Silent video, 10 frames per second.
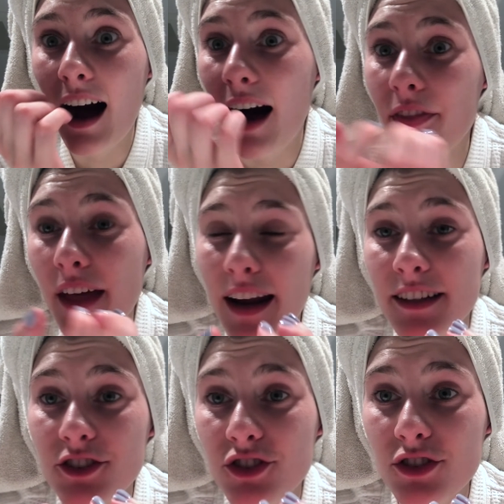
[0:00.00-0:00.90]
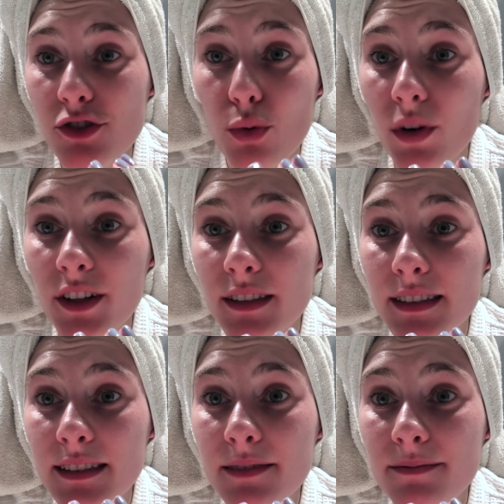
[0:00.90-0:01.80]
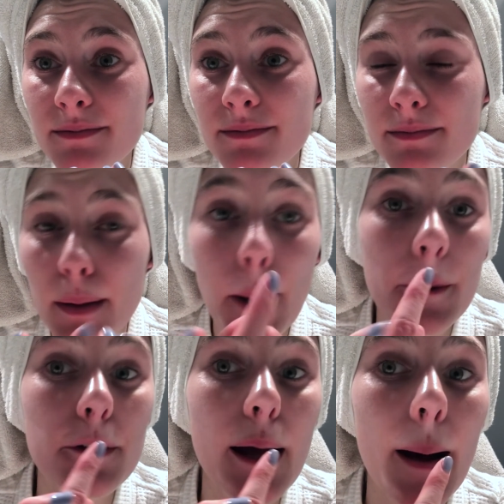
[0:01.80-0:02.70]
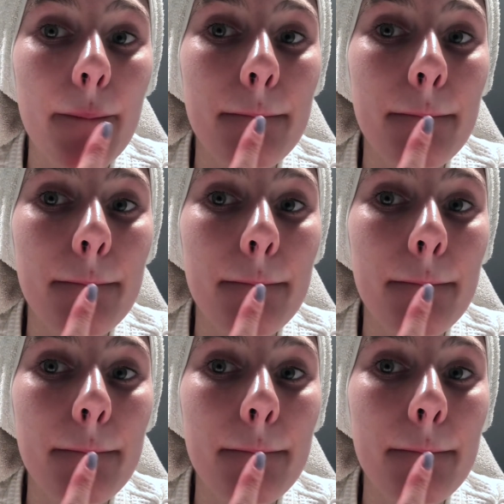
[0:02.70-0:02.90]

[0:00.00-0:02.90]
that it's just the worst. Also, yeah.